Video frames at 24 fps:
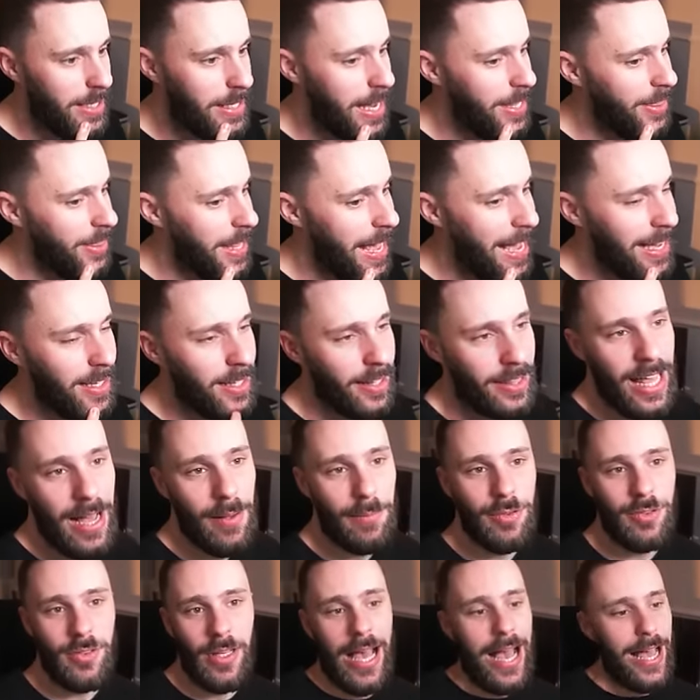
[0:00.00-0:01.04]
again, land
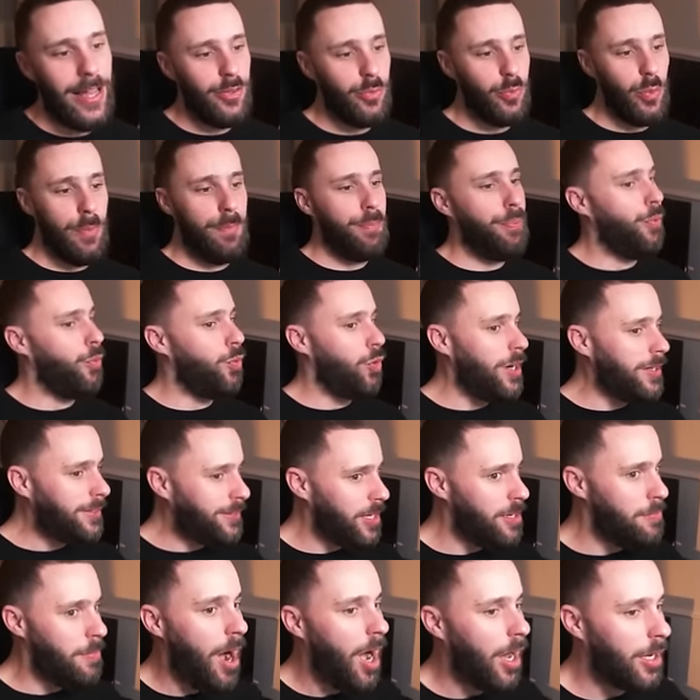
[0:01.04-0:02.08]
collapse, and we're
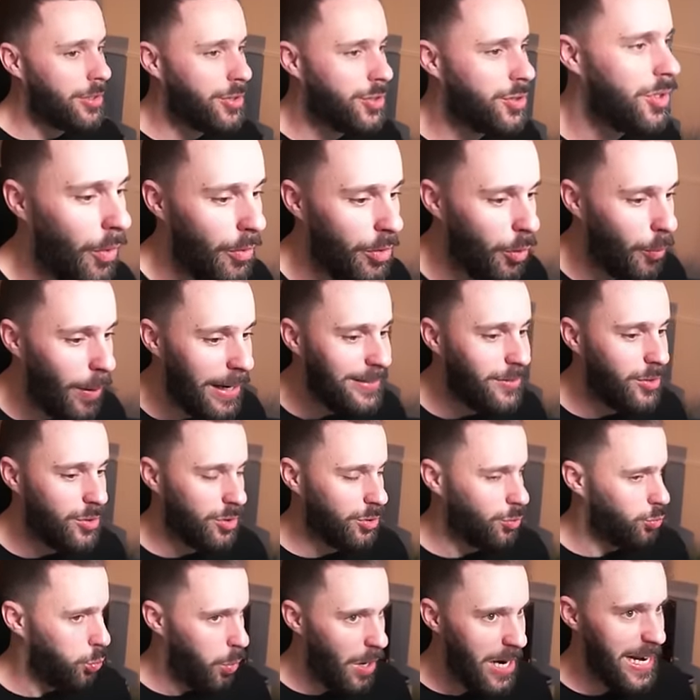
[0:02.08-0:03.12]
pretty much on the way to
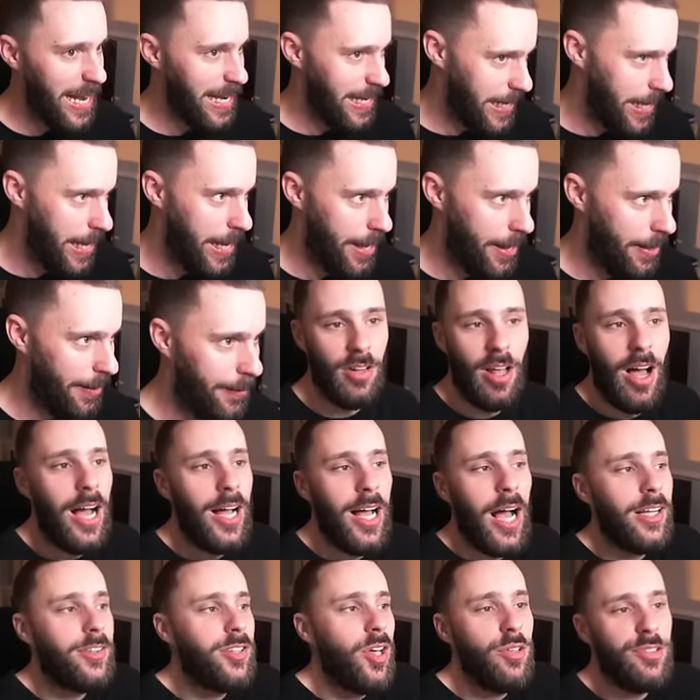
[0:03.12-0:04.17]
just winning here. Like,
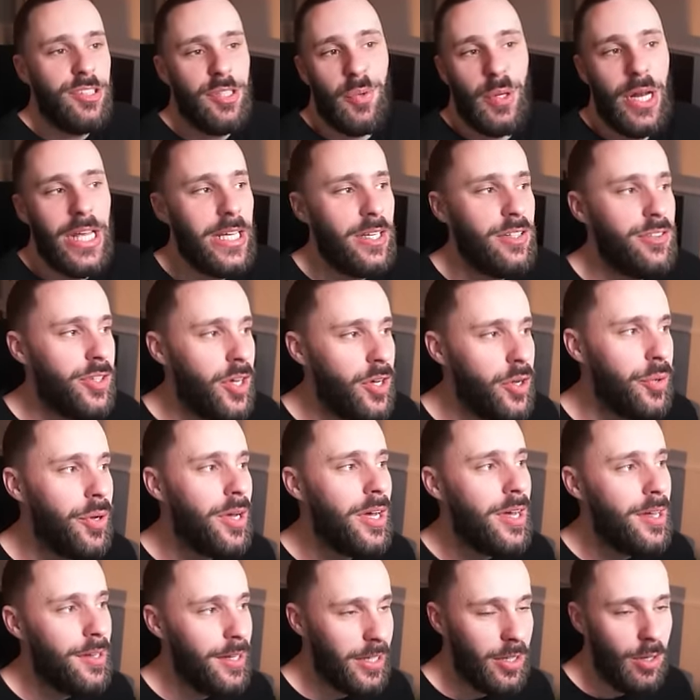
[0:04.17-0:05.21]
I, I, don't see what they can do.
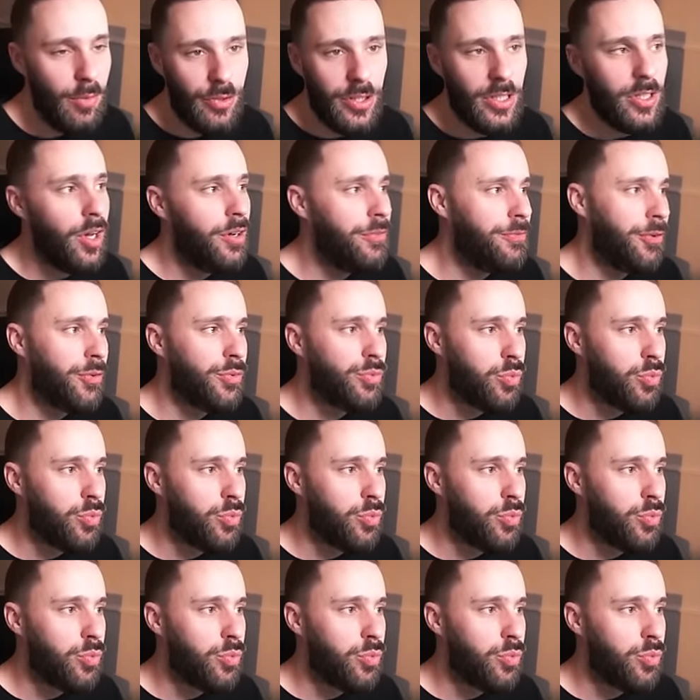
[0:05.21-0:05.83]
They can obviously go for